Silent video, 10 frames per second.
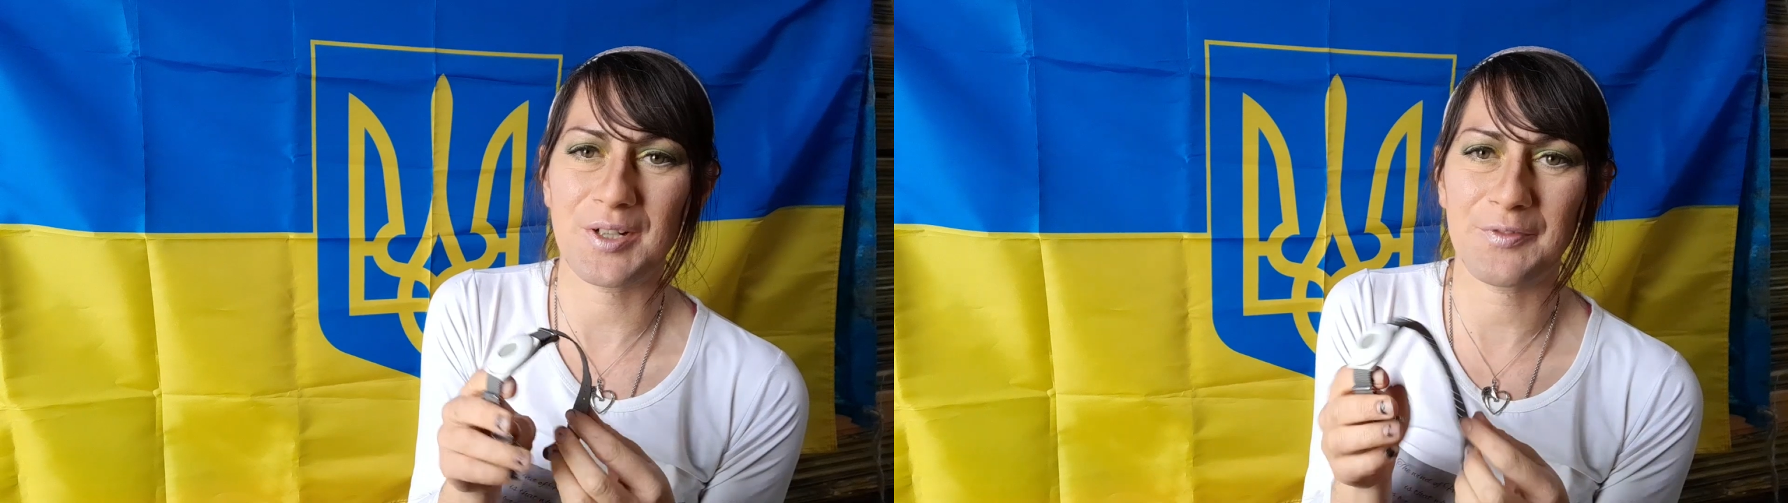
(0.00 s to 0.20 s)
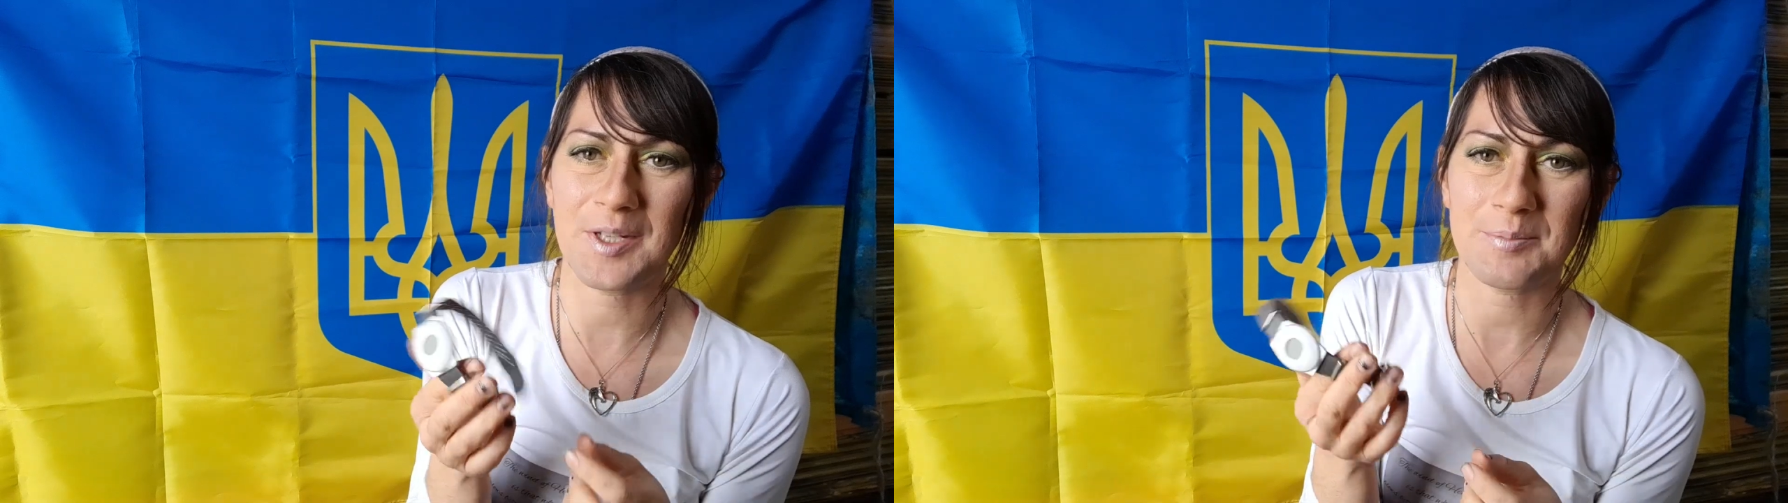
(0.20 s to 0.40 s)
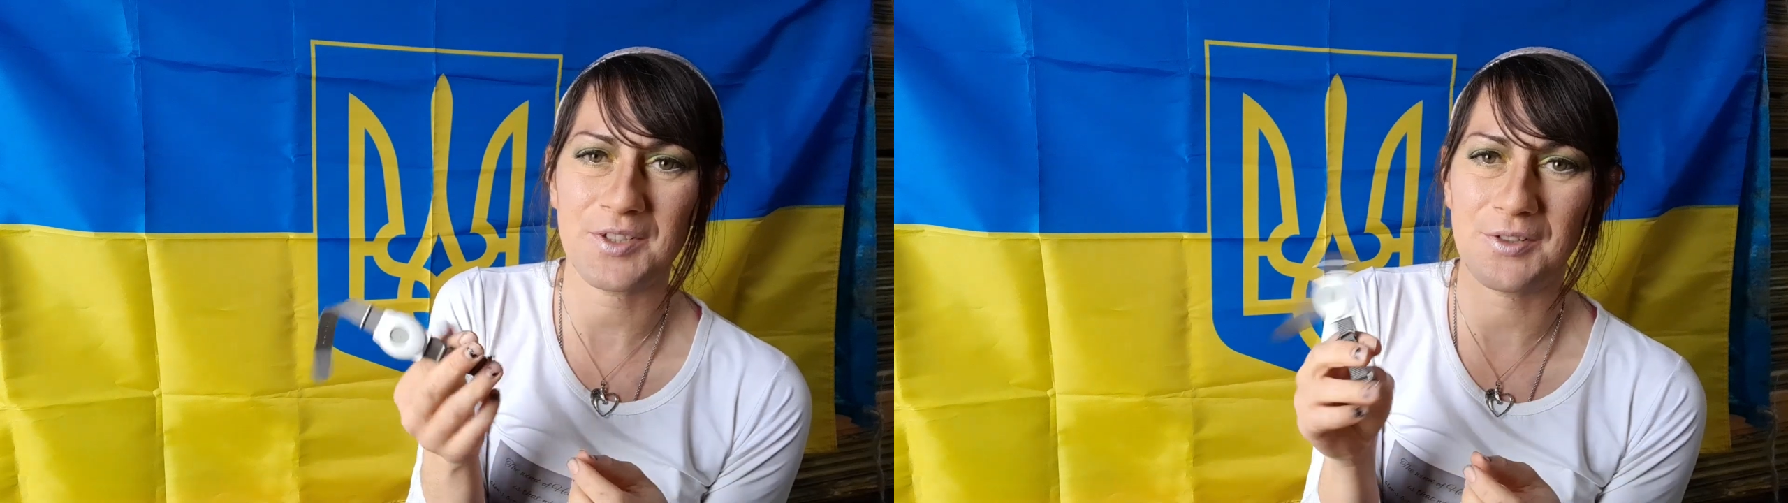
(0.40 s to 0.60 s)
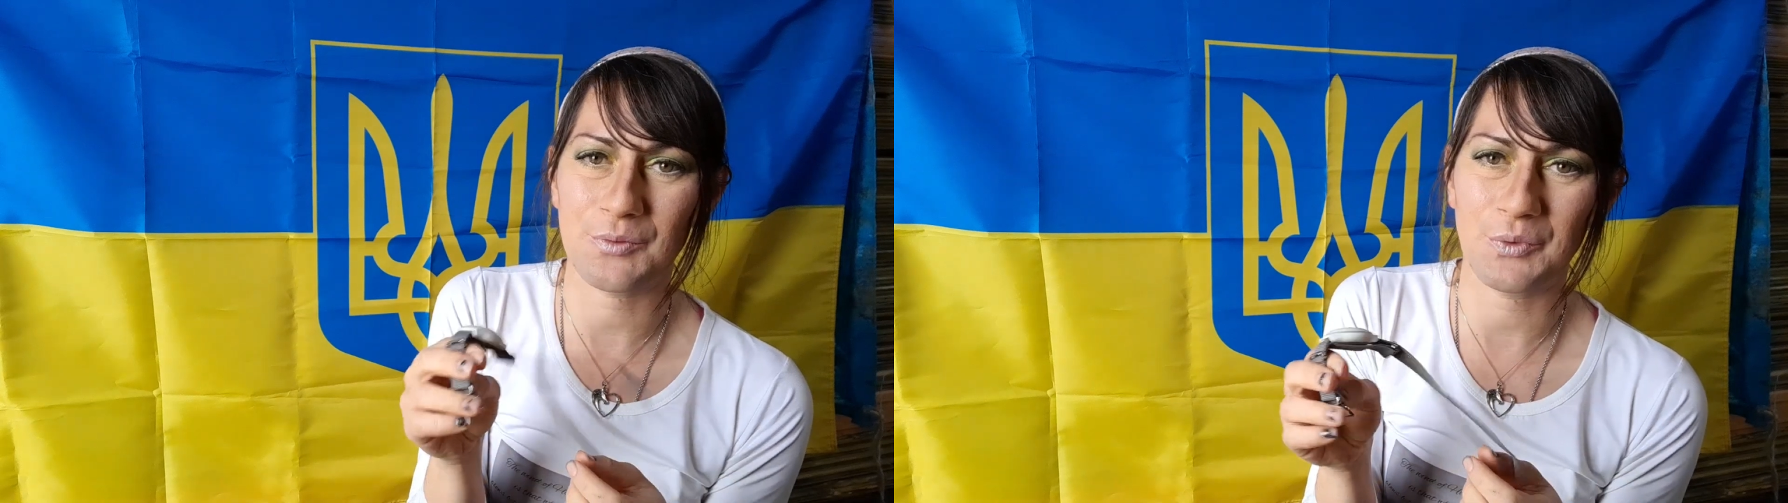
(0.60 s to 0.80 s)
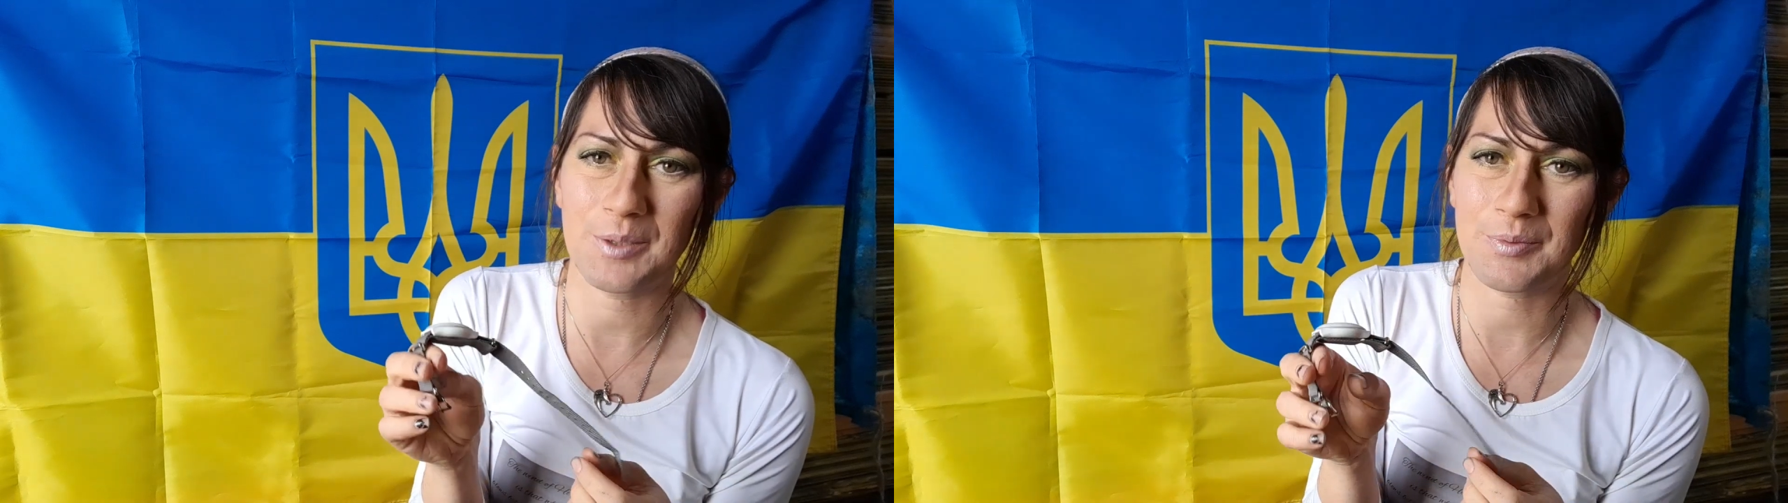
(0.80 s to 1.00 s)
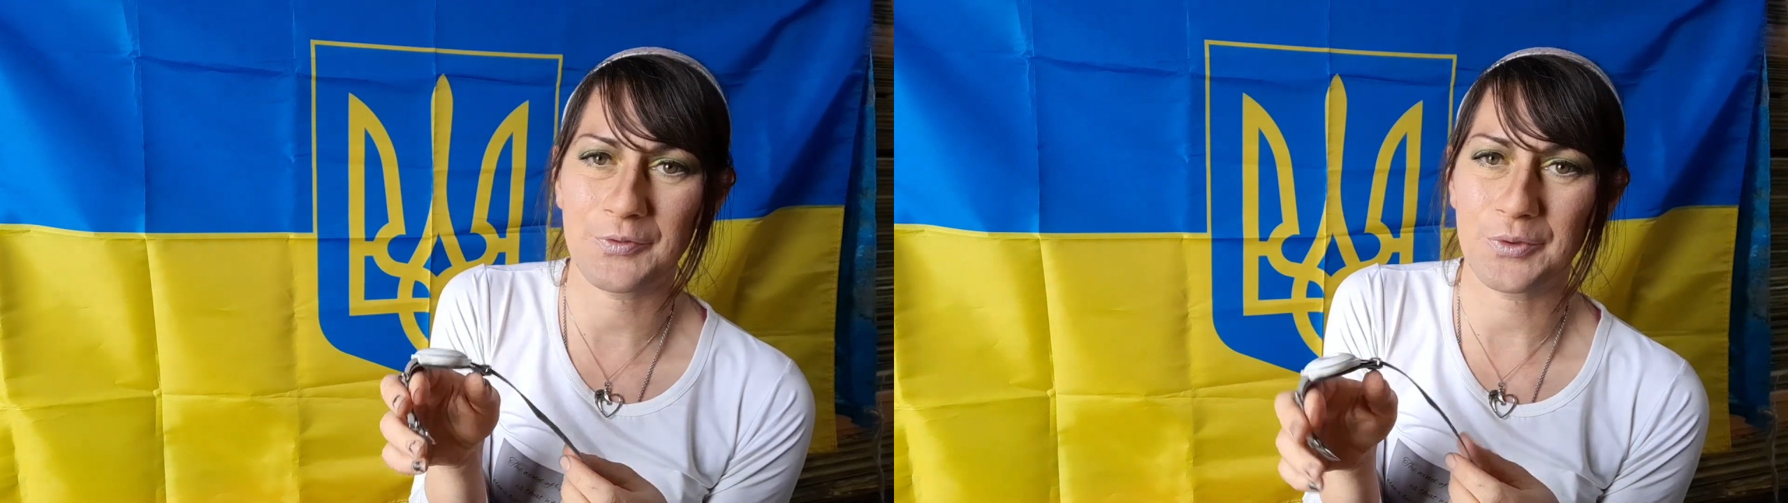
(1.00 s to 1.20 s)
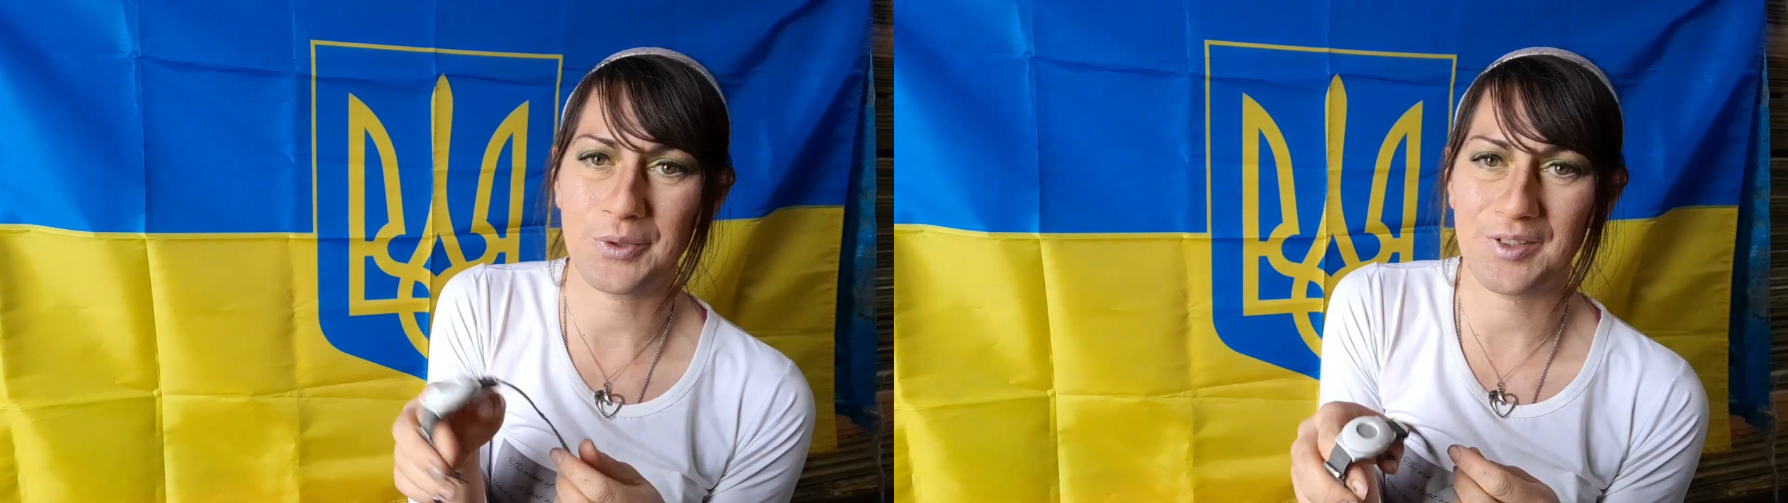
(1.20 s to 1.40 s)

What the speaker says: I've kept it on wet before